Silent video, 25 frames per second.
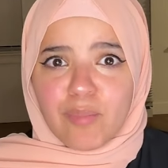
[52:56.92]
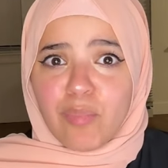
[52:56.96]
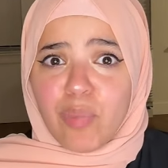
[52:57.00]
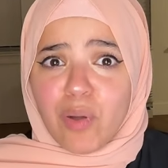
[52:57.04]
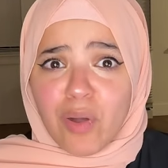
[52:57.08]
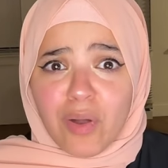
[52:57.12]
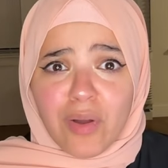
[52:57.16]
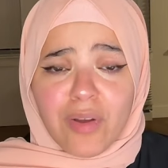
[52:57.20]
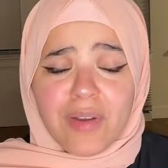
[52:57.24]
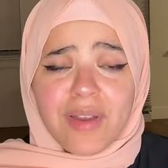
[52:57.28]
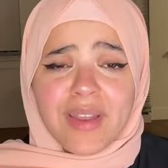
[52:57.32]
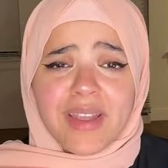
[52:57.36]

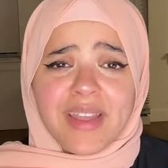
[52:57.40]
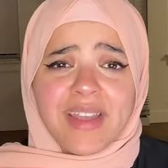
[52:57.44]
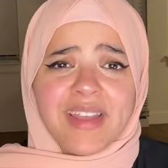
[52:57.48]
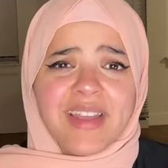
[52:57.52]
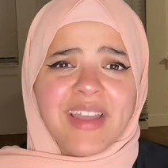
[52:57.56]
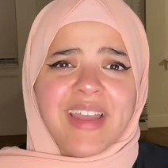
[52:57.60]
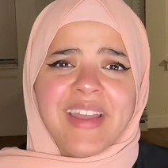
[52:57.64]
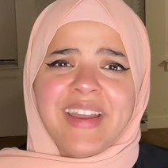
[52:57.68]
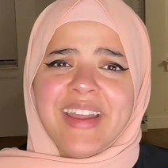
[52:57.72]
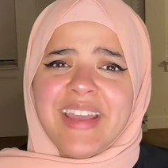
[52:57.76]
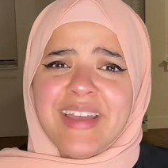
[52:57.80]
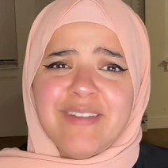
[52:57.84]

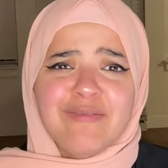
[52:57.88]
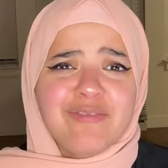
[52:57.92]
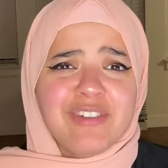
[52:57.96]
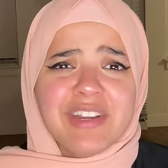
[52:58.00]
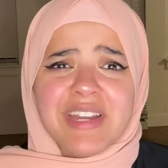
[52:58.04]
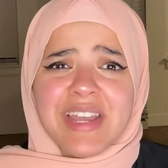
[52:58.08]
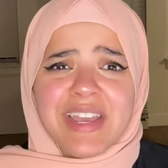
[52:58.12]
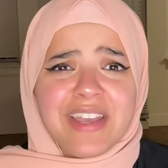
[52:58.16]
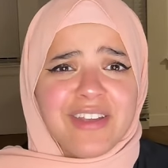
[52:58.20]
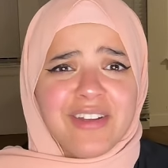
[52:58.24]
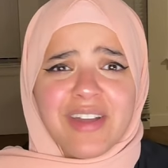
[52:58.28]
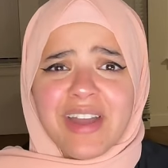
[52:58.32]
boring and
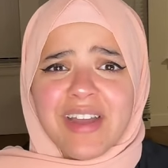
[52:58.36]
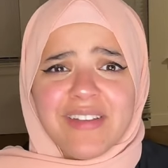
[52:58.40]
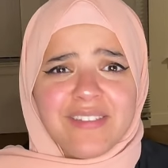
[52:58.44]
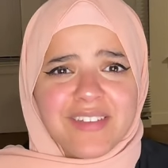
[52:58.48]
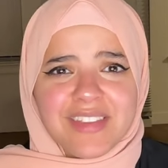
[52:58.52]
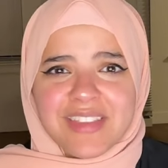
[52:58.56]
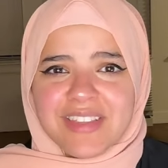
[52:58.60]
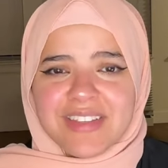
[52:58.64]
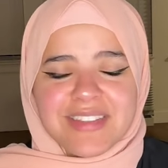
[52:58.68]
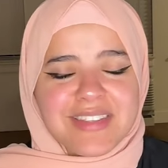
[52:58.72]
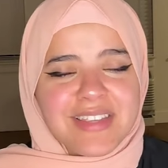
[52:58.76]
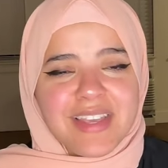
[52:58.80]
every day you're
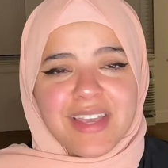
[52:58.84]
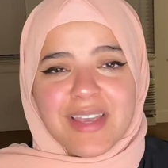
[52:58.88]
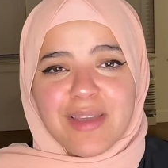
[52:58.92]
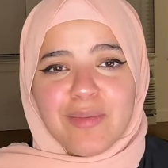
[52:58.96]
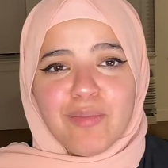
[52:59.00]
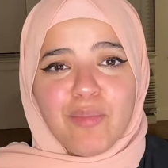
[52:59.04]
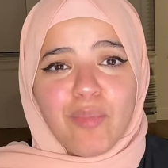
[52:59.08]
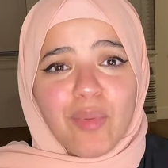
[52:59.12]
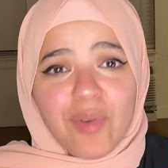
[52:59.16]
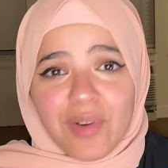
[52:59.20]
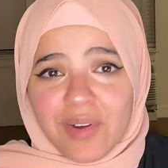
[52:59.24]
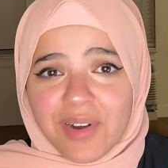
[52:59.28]
having the
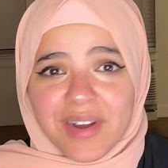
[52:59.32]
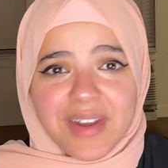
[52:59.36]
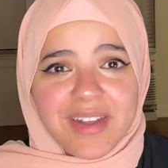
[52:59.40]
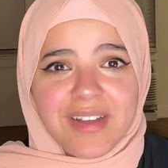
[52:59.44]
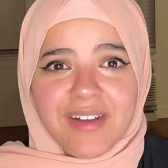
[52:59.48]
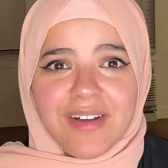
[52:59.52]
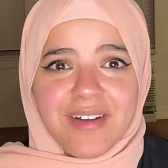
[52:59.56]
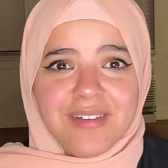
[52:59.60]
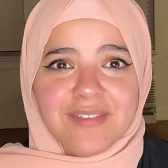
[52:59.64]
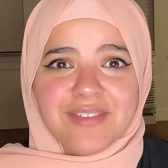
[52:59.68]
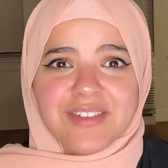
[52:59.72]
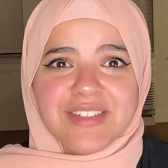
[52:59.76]
same
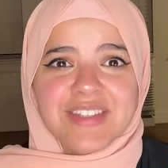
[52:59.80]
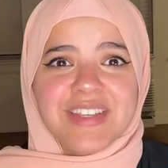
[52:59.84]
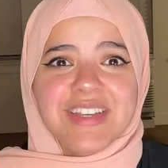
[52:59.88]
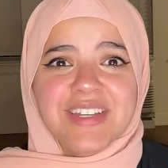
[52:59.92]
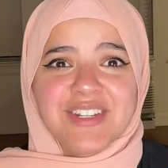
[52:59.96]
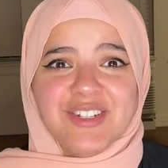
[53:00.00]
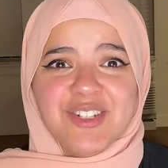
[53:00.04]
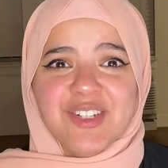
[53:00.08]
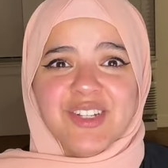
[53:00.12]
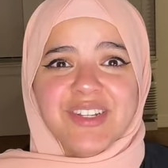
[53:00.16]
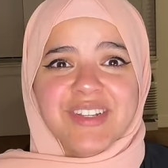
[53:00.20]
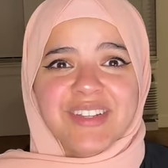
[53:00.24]
boring
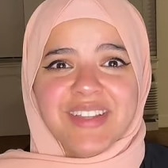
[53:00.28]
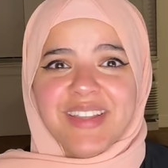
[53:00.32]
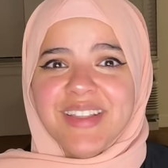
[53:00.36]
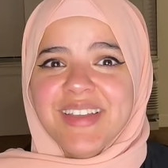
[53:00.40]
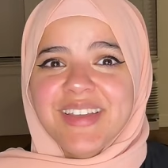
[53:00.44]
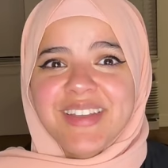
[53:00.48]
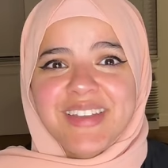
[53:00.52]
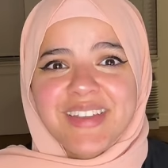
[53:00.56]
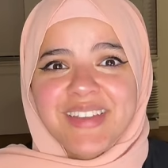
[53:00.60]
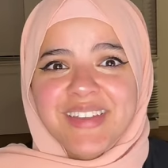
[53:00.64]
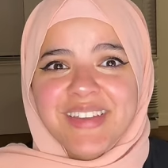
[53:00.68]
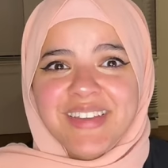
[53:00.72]
conversation.
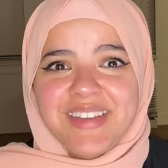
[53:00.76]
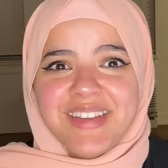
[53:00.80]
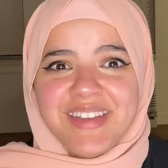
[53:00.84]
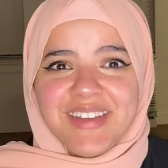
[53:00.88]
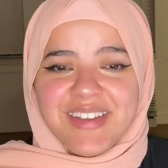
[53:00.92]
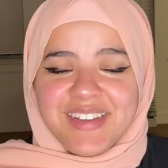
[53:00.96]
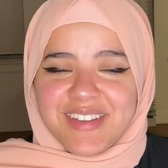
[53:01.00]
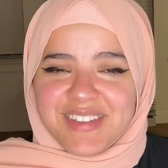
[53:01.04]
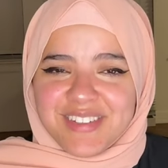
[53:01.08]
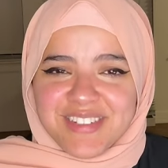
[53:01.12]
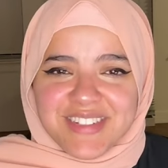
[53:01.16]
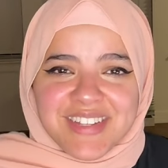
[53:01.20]
Like
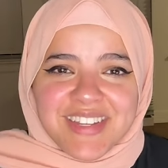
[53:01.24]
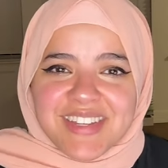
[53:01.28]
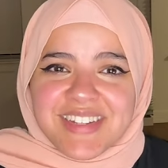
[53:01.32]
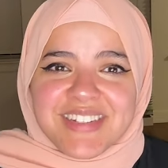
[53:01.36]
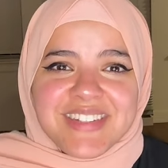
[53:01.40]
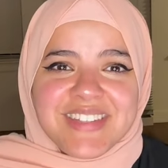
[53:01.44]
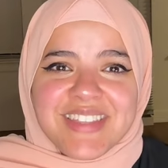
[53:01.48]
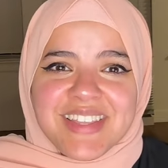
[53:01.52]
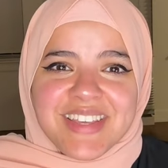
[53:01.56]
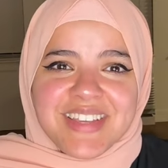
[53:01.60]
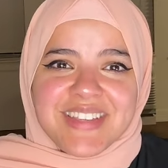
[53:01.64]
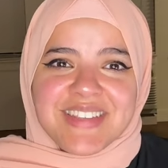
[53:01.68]

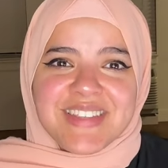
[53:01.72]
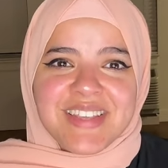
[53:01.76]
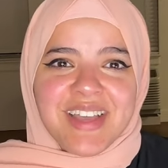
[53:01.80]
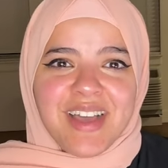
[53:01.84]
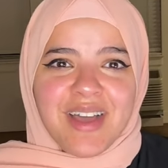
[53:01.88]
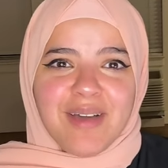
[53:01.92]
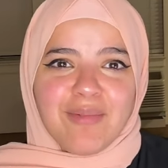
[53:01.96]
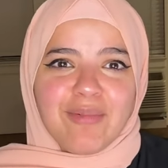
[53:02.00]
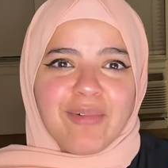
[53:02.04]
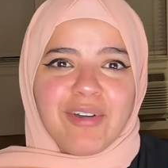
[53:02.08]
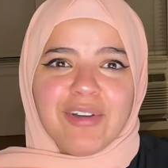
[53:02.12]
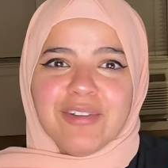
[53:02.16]
change things
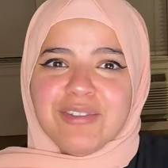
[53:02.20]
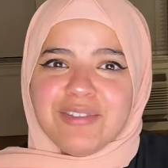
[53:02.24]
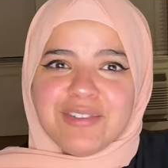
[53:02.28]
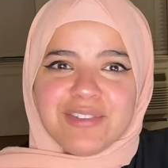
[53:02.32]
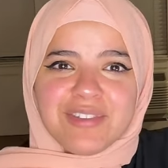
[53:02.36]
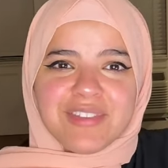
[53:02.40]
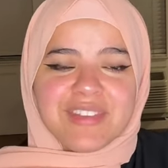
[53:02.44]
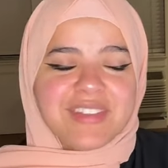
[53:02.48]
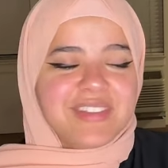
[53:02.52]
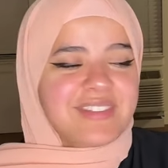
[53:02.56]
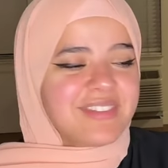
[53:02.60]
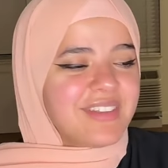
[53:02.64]
up, go
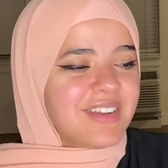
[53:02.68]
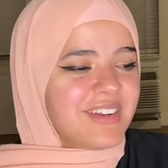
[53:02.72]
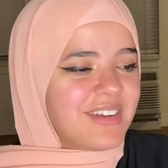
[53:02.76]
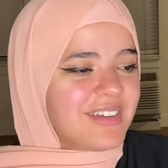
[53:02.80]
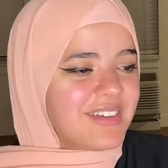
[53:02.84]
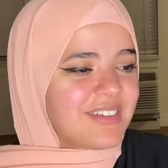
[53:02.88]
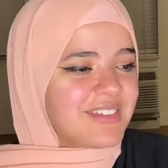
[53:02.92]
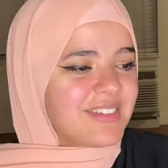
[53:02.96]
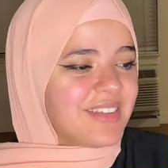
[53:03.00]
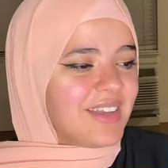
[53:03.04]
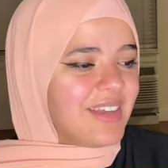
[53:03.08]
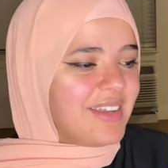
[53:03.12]
do things that
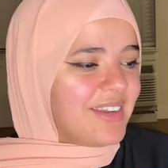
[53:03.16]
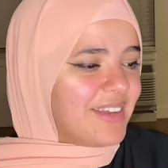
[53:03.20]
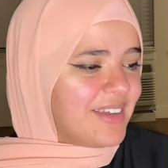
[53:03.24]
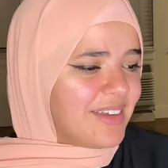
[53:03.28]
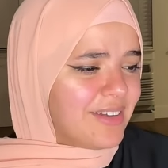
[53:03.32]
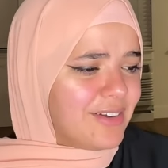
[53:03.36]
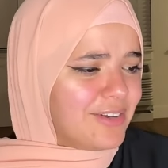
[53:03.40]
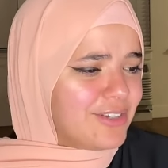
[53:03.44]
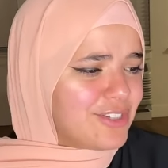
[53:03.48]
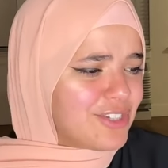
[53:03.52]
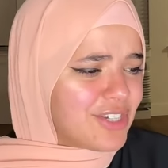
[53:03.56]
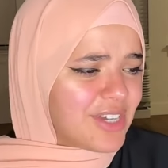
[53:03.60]
are
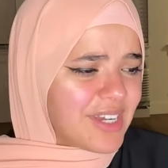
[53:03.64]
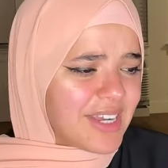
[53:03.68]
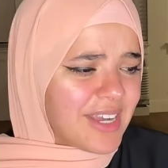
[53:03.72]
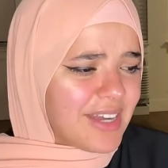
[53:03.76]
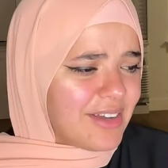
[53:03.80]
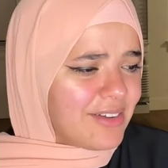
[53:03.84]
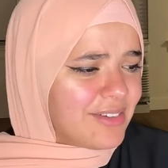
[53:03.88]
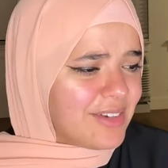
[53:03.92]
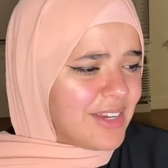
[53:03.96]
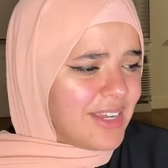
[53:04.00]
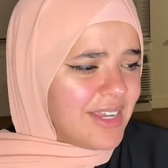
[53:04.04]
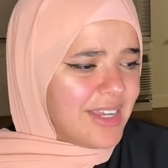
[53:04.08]
exciting, go check
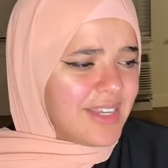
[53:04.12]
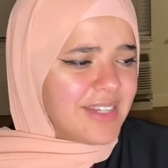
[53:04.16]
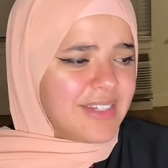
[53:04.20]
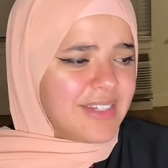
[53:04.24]
out